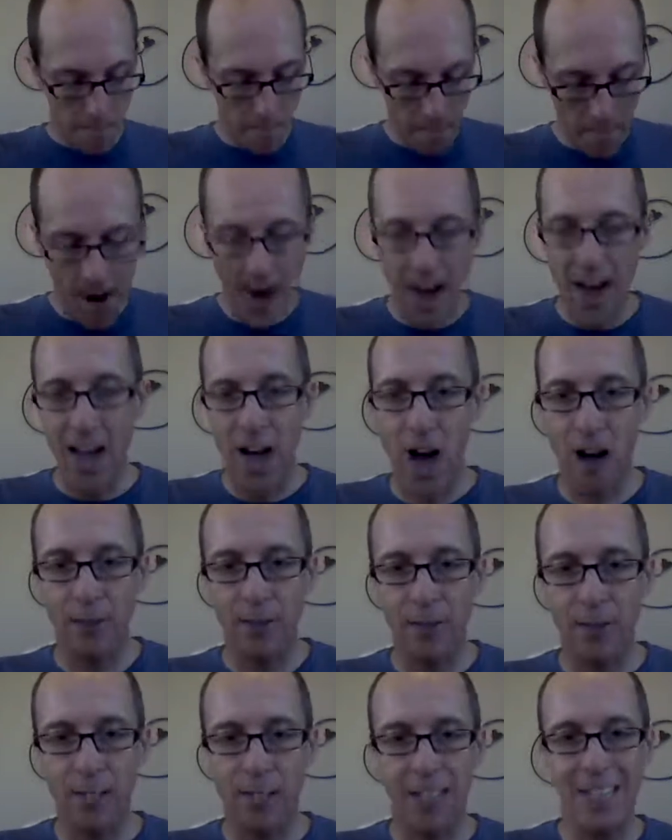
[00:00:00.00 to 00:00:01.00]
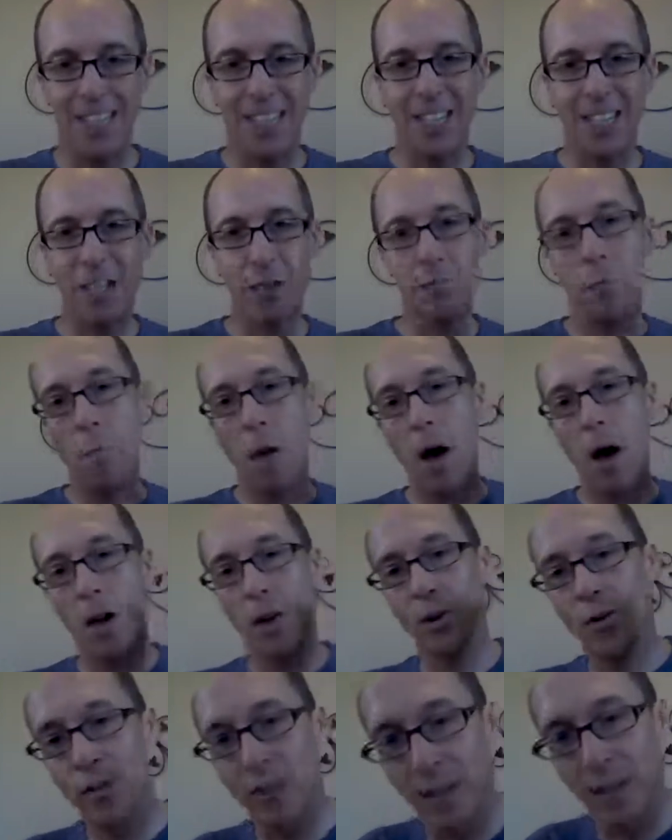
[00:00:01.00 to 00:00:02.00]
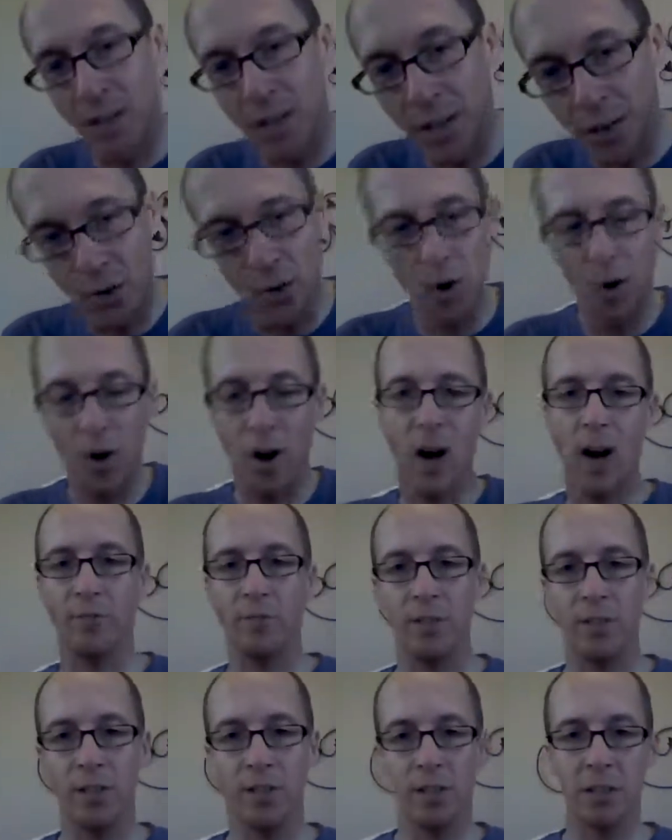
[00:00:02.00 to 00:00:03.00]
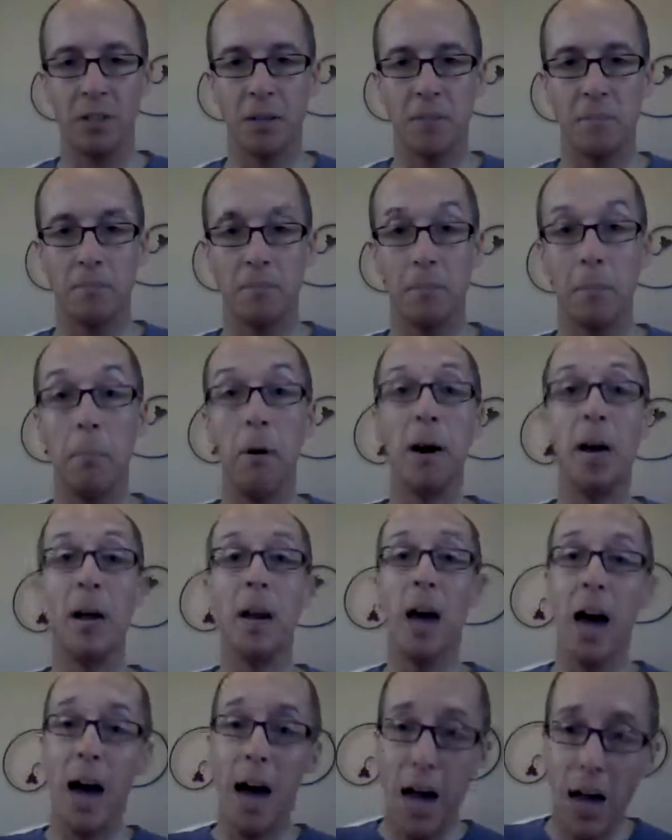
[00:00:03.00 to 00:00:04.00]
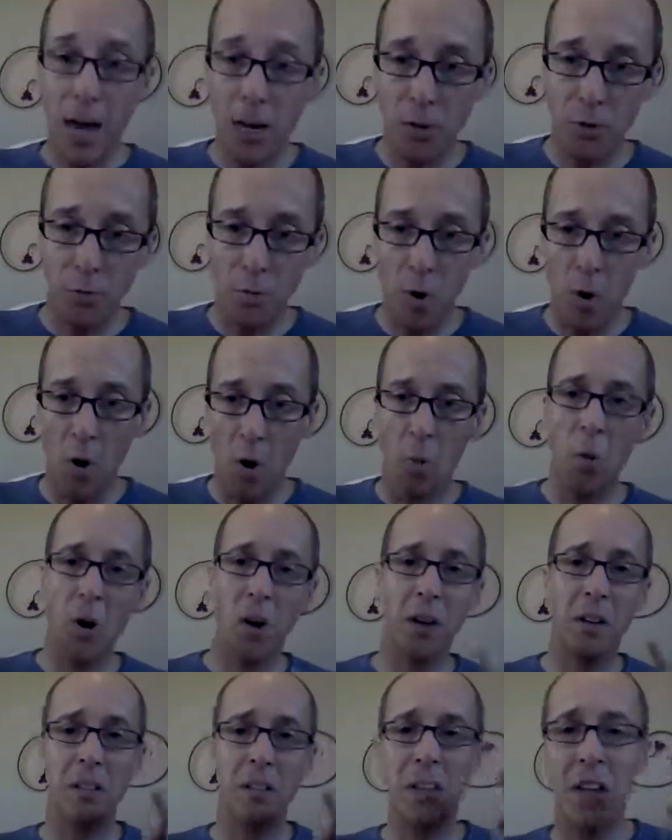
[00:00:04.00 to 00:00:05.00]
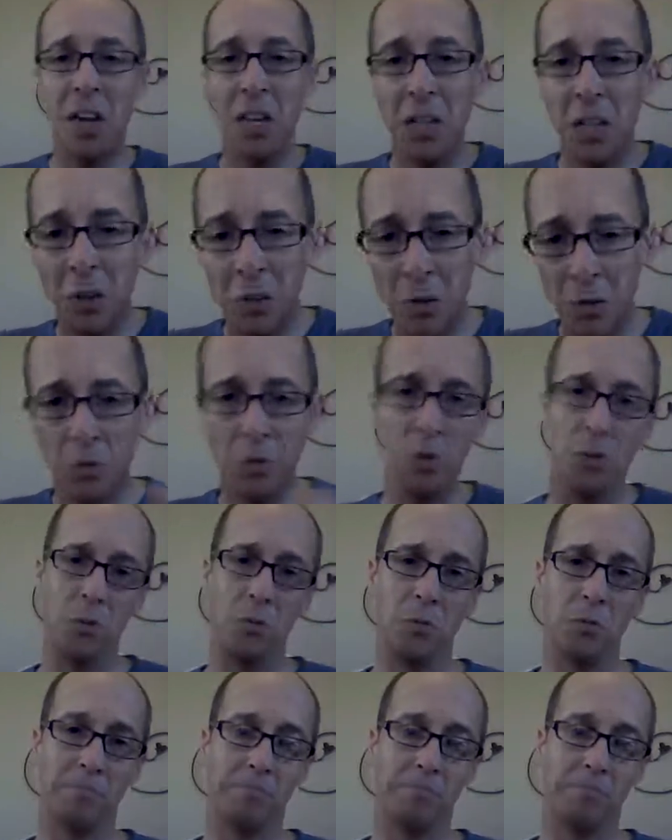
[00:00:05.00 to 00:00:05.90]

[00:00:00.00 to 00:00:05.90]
my office is smaller than your office, but I do more work than you do.